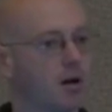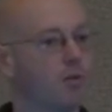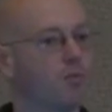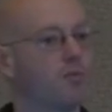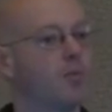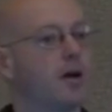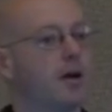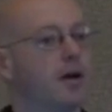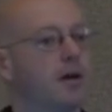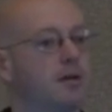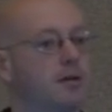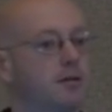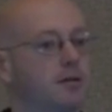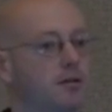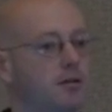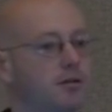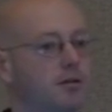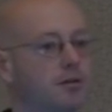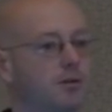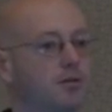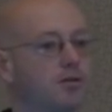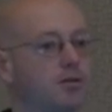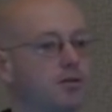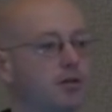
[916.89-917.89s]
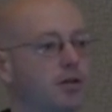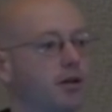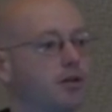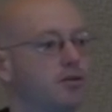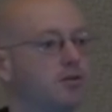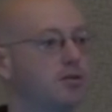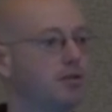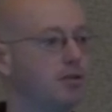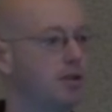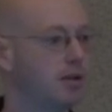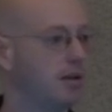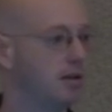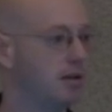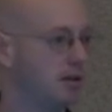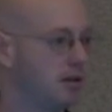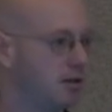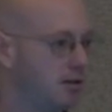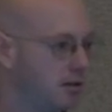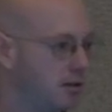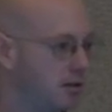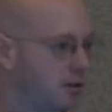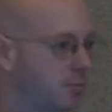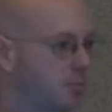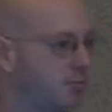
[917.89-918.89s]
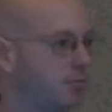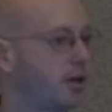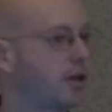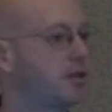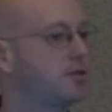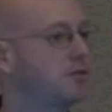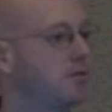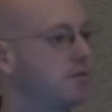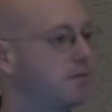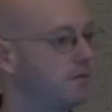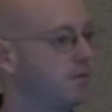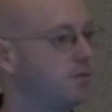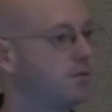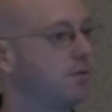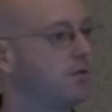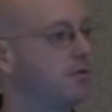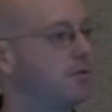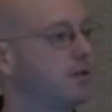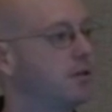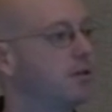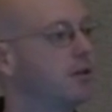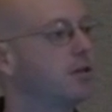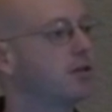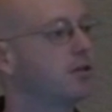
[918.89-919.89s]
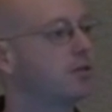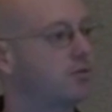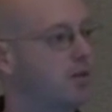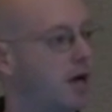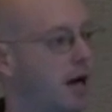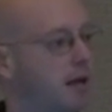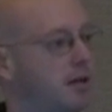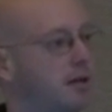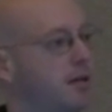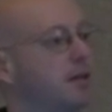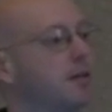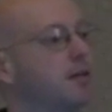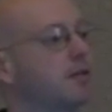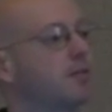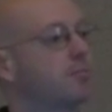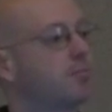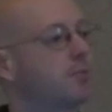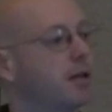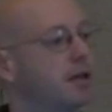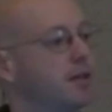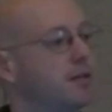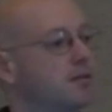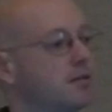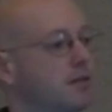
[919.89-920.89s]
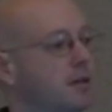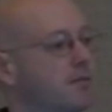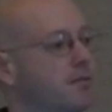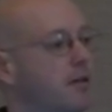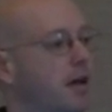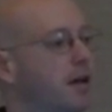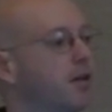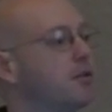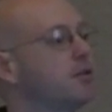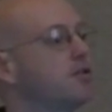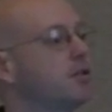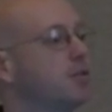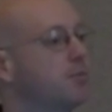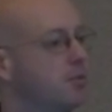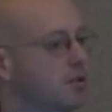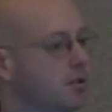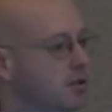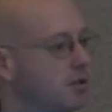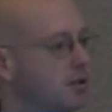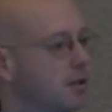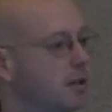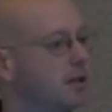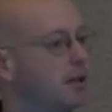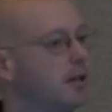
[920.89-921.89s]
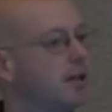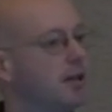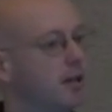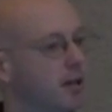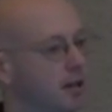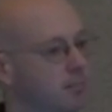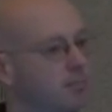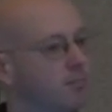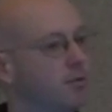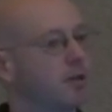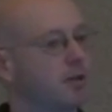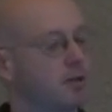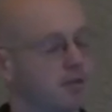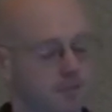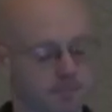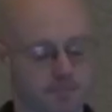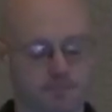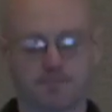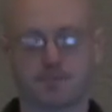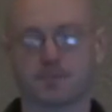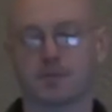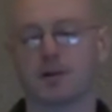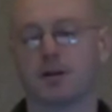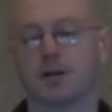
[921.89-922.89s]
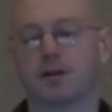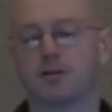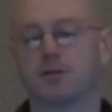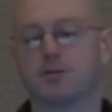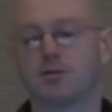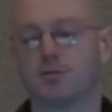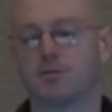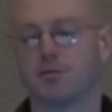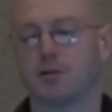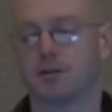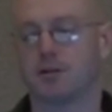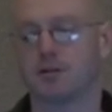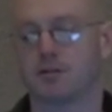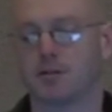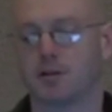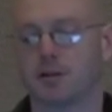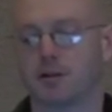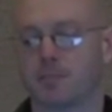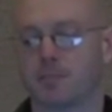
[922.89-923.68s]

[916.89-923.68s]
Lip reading: when you start seeing the price of food tracking the price of energy, which is a key input into its